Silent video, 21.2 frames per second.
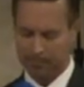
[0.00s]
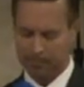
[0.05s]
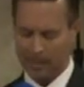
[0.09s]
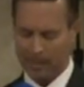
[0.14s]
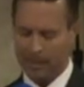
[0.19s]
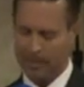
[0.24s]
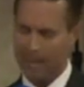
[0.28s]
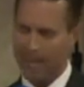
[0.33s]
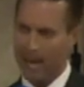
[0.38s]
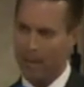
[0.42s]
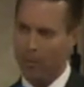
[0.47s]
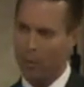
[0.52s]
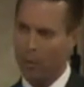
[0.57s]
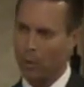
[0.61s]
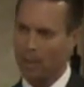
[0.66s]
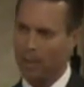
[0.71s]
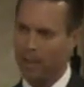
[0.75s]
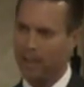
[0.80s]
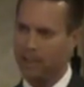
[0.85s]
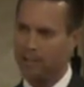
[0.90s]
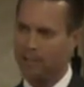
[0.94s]
It's now an
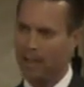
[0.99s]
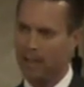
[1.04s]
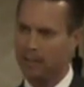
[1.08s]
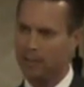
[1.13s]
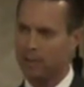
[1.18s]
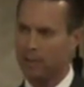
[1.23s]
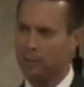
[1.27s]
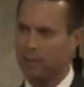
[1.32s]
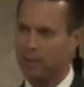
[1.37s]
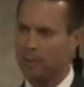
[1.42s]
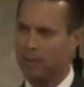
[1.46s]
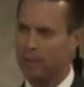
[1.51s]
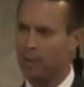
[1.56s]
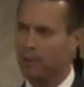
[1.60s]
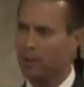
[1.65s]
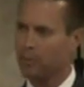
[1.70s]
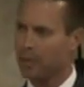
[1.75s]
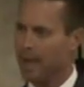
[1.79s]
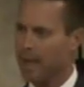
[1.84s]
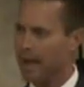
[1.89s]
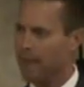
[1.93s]
organization with
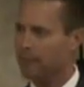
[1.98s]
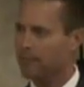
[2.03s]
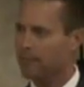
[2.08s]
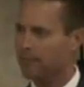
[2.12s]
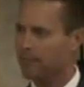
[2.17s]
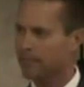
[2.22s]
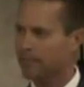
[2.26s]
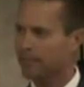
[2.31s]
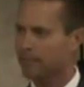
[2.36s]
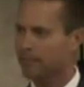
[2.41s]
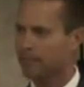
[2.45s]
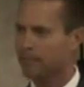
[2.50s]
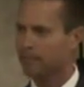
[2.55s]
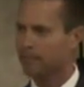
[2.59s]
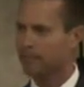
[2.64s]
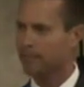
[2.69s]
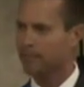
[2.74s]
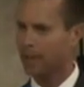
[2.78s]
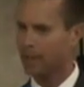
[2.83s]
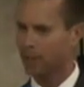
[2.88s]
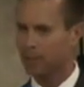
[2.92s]
0 debt
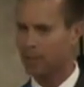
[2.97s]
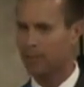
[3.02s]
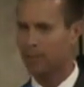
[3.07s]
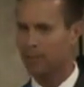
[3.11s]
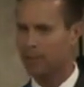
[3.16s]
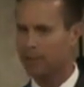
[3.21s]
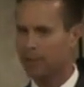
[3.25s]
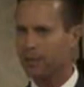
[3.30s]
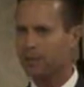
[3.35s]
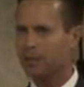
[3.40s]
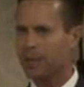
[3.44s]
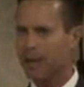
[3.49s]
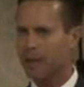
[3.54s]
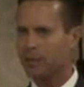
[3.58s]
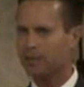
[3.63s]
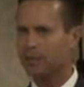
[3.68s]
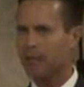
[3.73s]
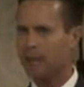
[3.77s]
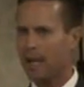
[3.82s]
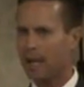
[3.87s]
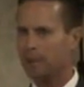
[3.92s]
and over
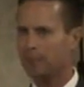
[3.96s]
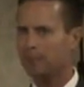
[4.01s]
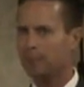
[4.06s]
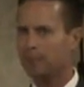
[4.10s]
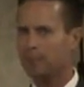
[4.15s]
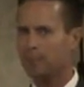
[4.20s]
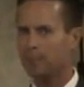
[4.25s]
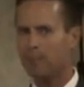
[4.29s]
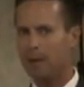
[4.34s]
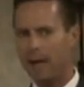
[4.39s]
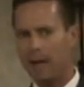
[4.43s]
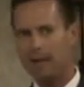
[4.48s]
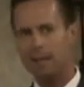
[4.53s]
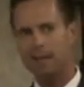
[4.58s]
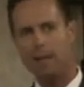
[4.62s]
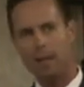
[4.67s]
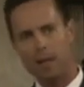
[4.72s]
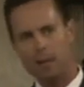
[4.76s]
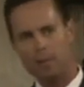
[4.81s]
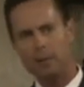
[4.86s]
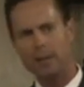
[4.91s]
$300,000 in the bank
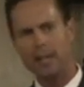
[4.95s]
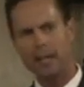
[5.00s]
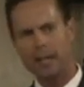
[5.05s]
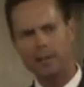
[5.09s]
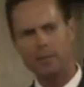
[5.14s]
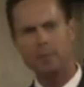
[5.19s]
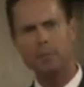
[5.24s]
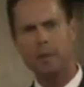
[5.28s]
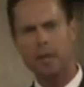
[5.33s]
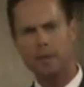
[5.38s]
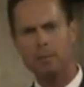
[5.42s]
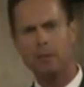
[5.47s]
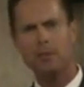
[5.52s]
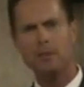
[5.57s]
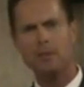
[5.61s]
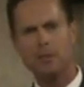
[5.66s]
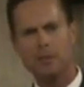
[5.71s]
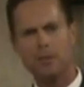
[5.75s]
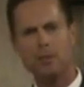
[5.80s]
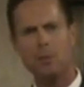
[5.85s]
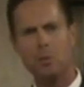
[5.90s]
to help elect
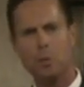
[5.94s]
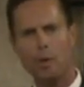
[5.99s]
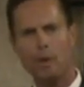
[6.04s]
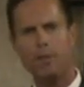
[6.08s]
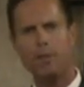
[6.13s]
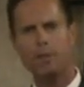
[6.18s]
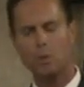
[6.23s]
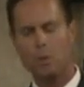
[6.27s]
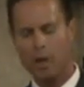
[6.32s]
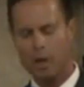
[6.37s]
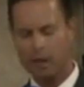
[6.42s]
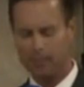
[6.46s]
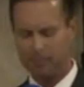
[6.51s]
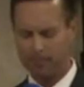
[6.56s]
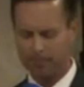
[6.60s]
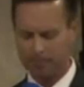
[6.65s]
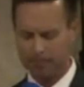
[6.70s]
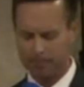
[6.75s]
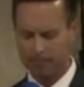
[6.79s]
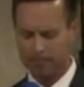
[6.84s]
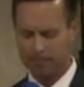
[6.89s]
Republicans in 2012.
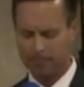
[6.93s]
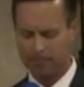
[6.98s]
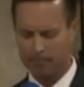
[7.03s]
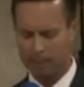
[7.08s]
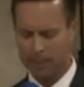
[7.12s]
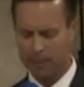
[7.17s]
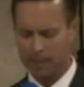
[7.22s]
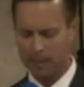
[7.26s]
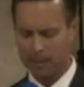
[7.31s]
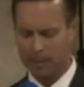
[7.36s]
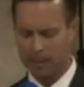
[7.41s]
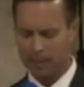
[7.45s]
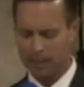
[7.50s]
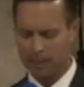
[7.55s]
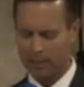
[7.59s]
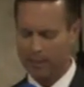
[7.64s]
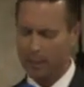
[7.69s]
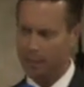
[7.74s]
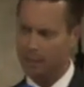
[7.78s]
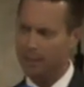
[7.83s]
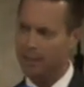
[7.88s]

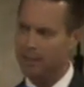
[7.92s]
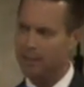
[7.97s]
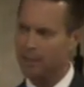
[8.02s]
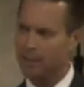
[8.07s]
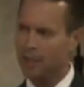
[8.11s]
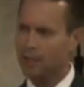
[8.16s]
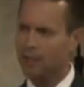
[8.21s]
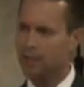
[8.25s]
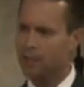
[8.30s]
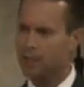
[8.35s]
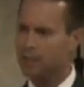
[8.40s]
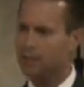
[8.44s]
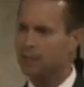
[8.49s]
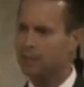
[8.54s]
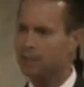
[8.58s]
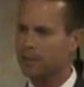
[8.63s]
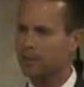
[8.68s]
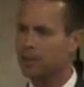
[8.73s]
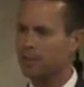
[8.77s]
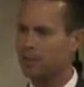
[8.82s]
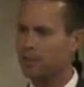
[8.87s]
Some of these tough
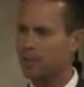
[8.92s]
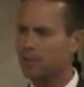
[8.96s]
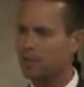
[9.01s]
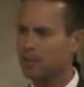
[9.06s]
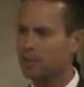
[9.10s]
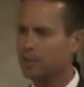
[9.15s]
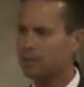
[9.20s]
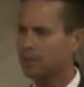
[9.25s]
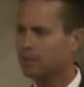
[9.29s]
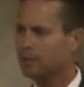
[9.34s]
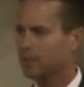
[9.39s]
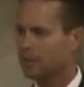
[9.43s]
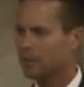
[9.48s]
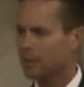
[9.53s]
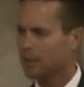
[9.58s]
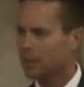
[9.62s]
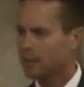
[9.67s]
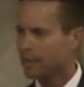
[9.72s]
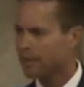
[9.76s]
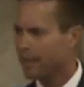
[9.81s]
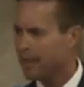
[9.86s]
business decisions,
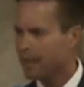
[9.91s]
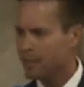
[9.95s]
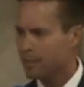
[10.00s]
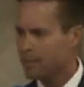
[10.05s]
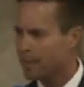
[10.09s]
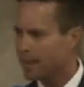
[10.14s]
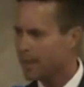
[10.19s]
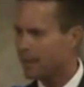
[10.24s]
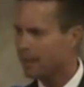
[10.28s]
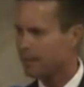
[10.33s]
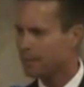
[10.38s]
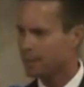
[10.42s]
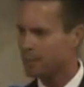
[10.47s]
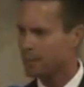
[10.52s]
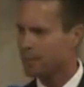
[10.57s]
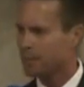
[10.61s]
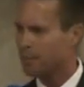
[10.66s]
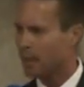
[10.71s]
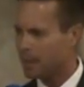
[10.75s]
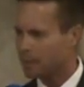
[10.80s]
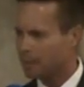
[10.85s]
they didn't make some
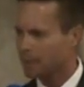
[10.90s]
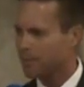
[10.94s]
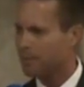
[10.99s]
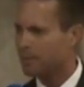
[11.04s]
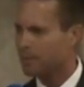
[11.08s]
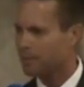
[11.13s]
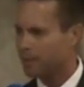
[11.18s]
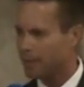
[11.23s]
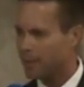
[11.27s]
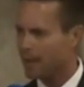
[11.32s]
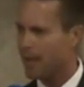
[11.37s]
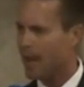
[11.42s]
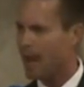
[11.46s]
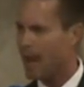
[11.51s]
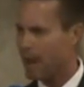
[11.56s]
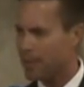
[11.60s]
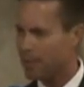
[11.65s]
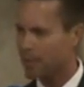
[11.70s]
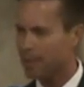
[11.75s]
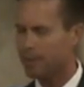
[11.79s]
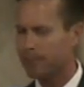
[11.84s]
Republicans very
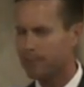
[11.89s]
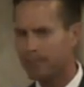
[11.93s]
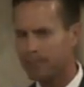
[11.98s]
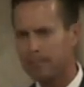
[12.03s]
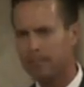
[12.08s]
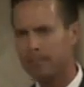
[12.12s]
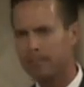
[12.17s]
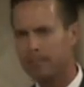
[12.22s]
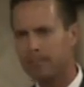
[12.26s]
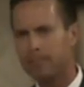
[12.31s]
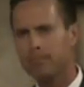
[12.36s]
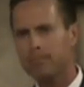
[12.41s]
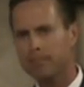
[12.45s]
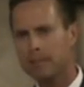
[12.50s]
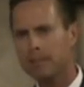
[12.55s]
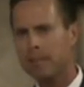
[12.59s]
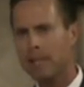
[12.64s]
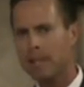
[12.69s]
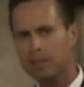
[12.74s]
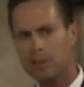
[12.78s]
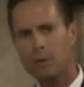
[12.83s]
happy.
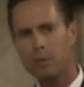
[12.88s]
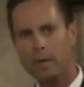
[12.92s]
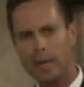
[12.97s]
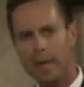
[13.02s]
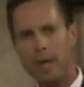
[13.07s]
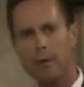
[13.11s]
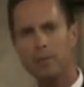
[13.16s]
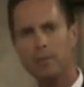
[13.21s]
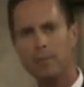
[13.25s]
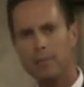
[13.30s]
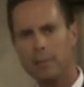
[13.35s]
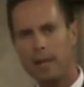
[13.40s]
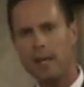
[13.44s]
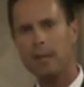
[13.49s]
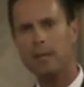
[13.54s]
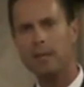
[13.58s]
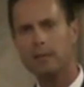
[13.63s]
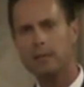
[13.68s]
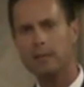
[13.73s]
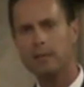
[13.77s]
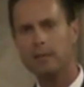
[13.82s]
And that's okay with
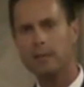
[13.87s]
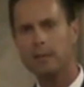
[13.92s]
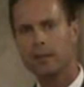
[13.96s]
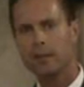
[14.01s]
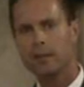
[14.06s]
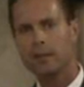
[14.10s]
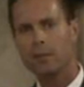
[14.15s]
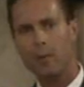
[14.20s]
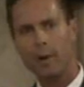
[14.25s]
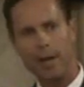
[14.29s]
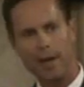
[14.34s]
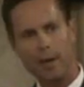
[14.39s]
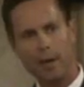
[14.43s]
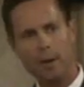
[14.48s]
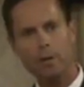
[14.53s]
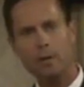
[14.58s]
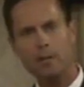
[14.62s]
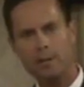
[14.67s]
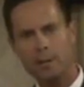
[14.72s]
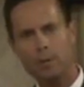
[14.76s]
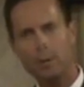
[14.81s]
me when I
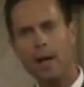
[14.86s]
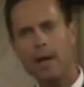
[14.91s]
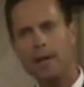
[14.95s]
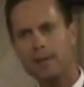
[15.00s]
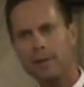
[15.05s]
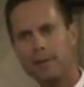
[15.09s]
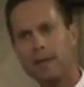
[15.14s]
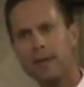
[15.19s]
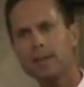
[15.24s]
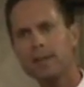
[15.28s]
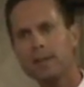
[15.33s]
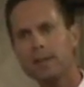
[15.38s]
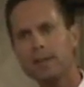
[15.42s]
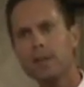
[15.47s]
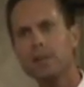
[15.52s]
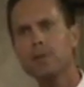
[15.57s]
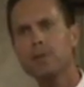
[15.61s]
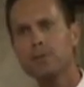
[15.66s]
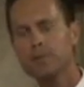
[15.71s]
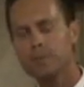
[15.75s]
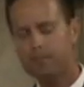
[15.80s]
know it's the right thing to
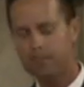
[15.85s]
do.